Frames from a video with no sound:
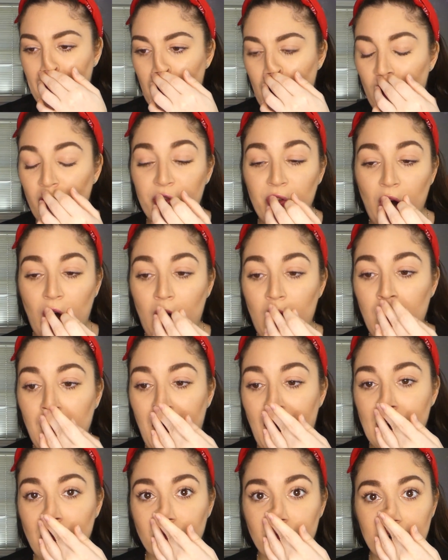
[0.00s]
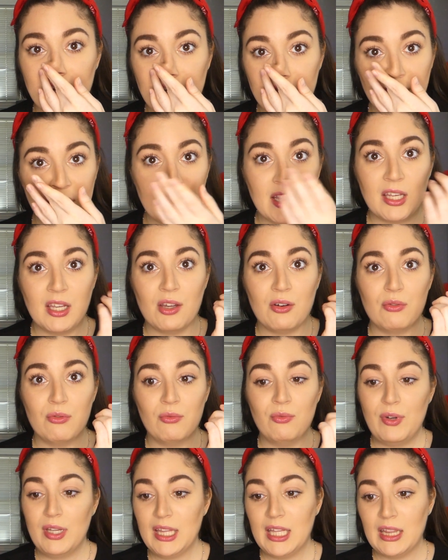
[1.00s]
Overall, I really, really,
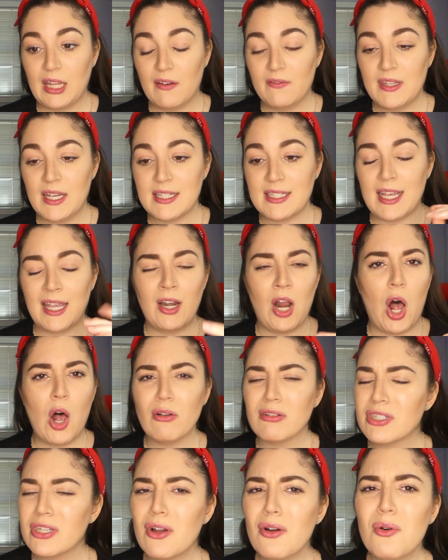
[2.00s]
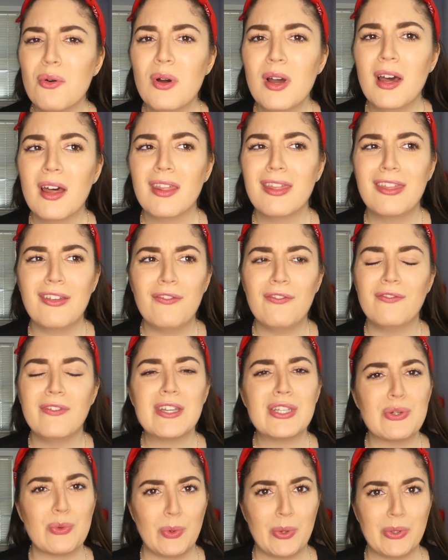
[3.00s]
really love this. And also, the
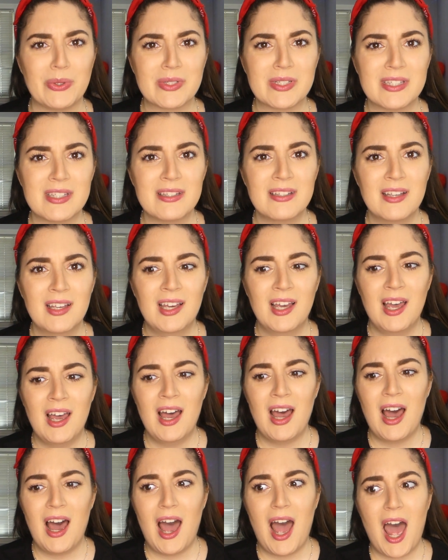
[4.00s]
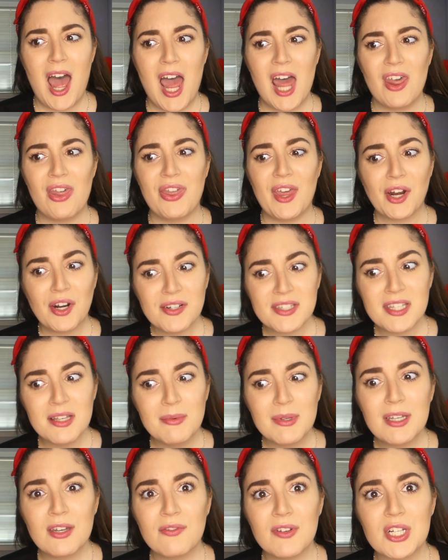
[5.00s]
visuals. There are
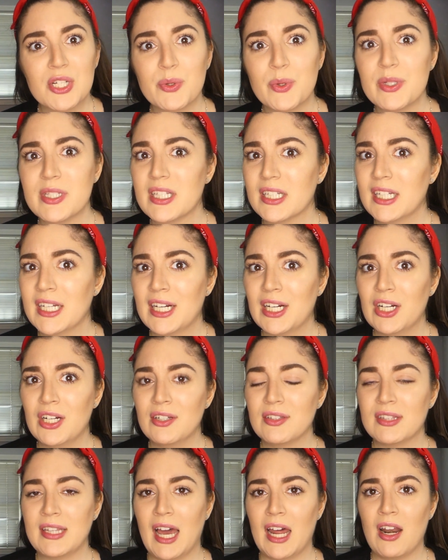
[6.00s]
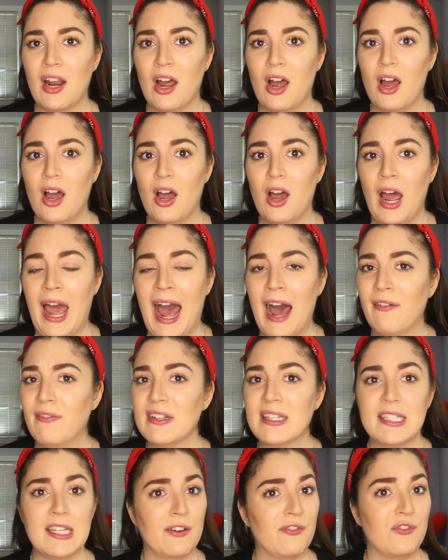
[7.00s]
some individuals in here that have
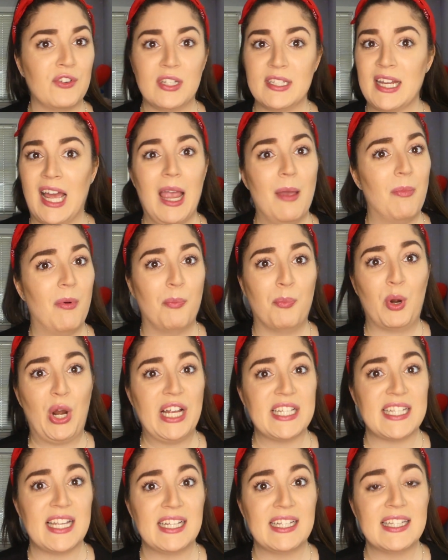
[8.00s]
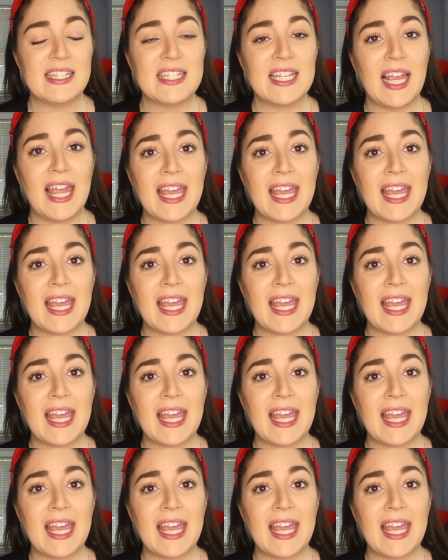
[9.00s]
a different type of presence.